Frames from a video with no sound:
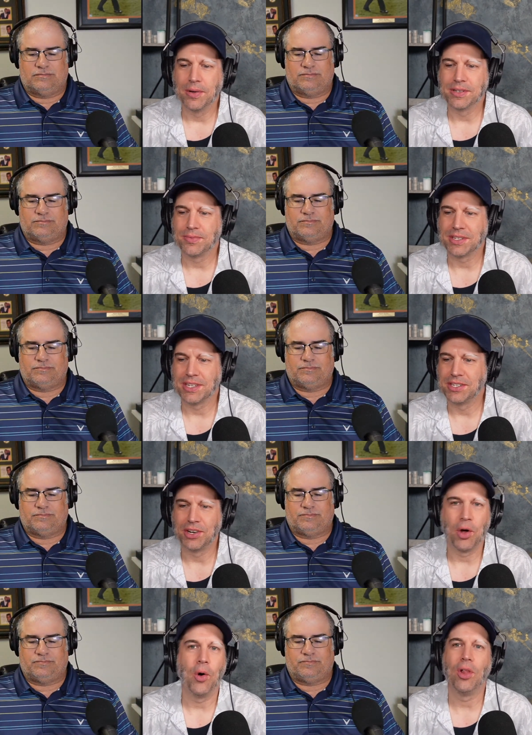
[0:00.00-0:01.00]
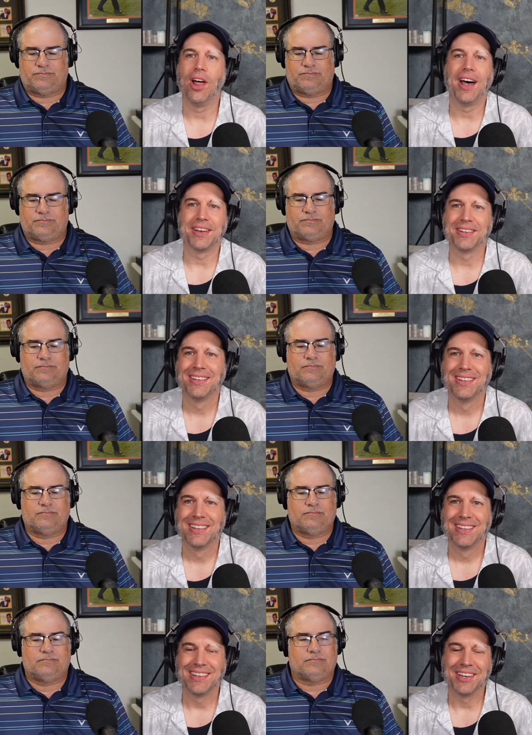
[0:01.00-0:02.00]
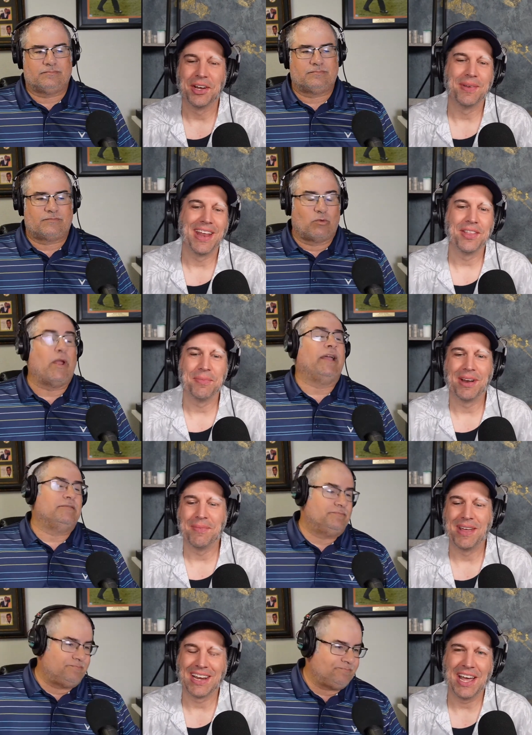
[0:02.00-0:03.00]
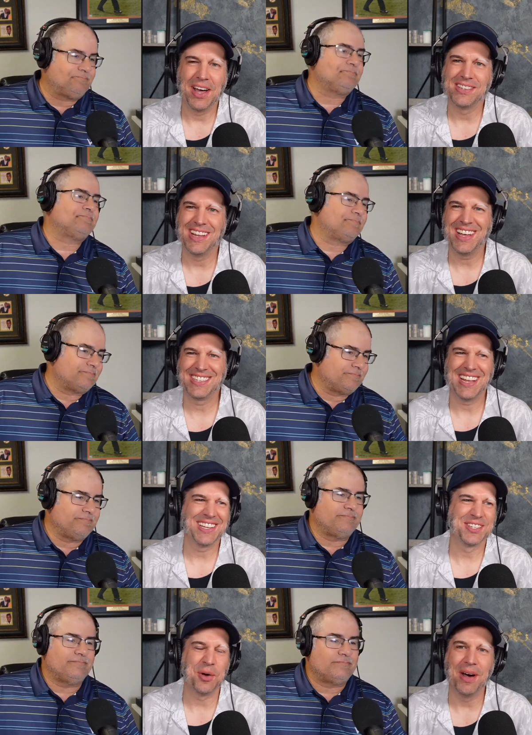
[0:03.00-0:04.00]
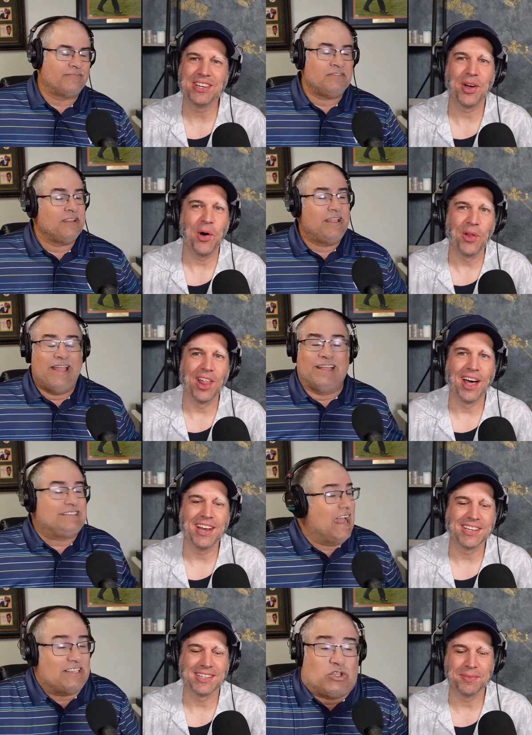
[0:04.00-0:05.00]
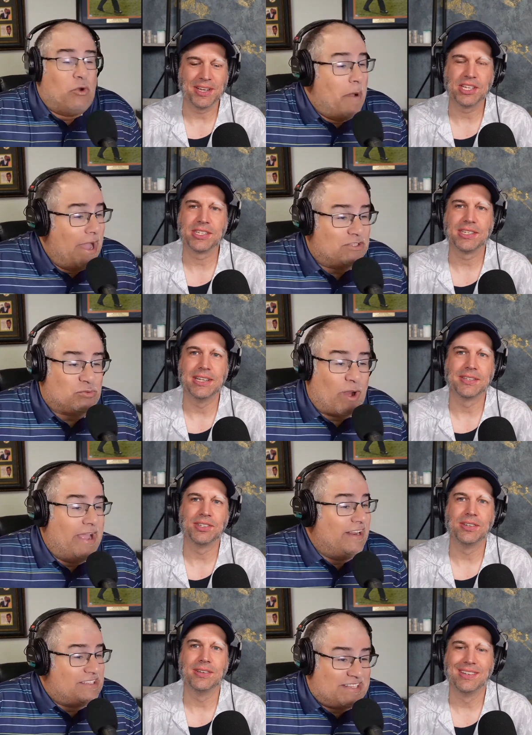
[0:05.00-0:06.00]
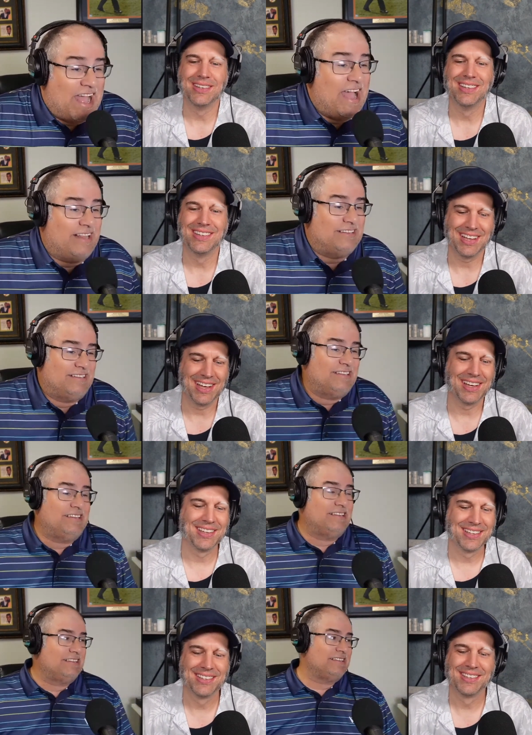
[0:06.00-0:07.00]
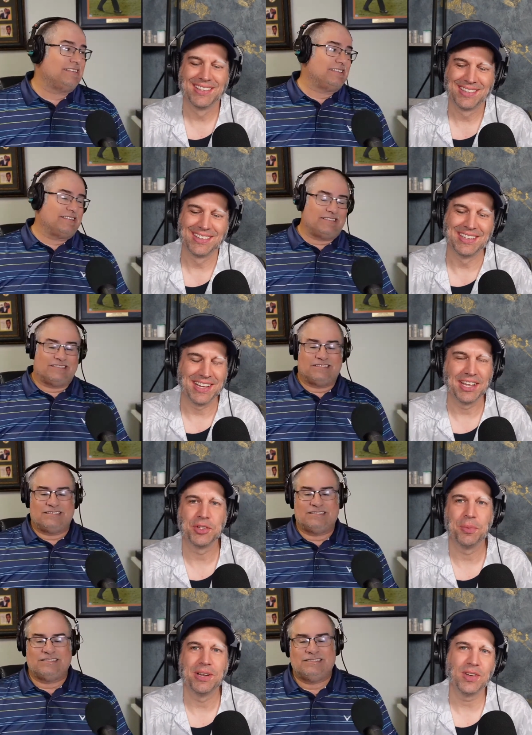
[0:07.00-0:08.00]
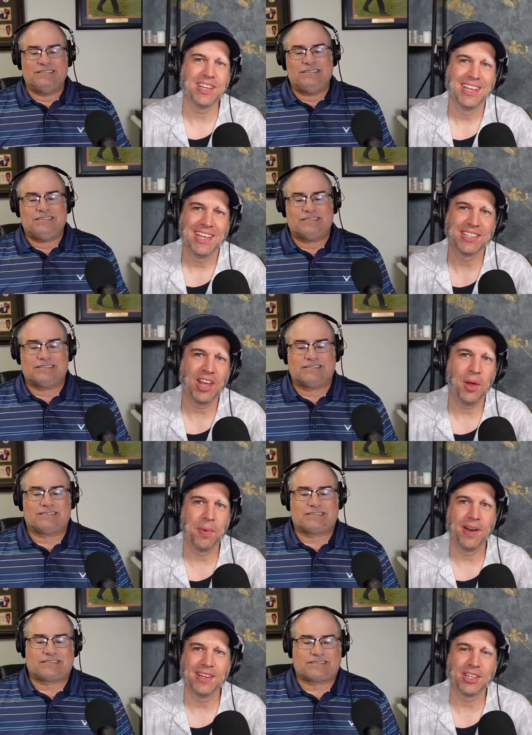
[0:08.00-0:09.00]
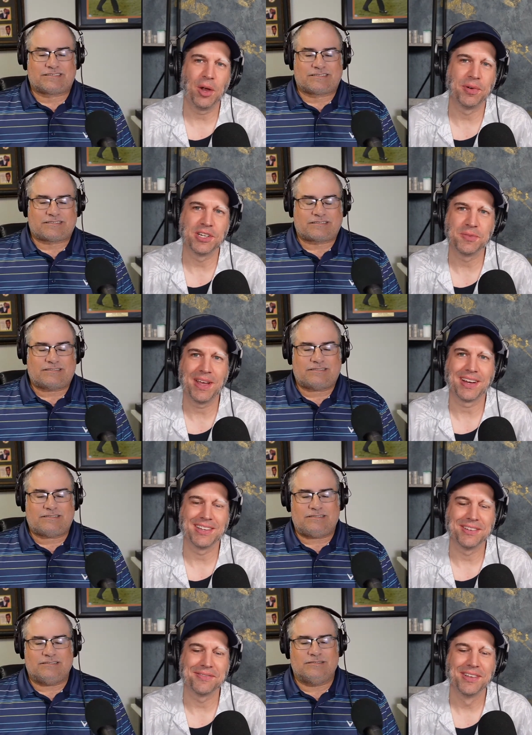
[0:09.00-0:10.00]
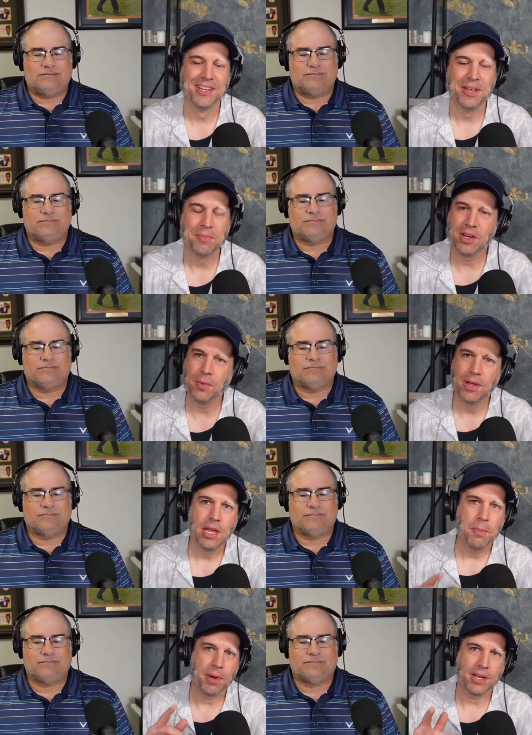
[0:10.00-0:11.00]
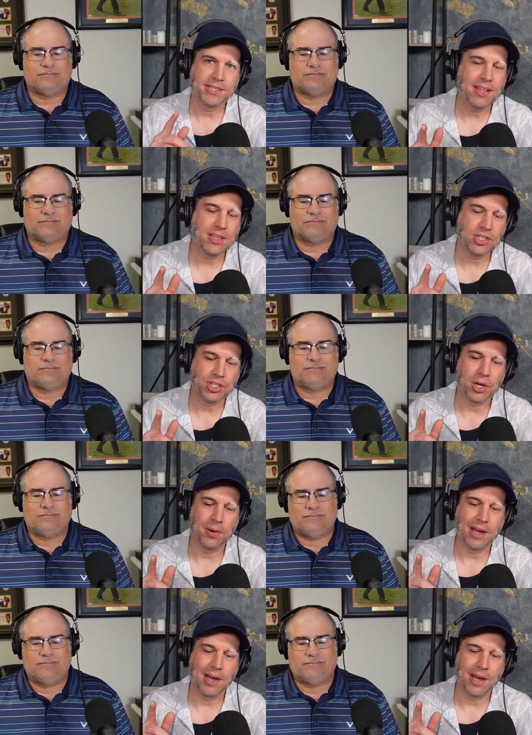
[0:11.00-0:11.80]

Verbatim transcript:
Speaker 1: is was considered a whole lot. You know, but now the money I'm making now is not. It's not so much a whole lot. It's, it's not so it's, much, it's, right?
Speaker 2: It's not. Yeah,
Speaker 1: it's not so much. It's all it's all perspective you know, but I'll say this, Joe.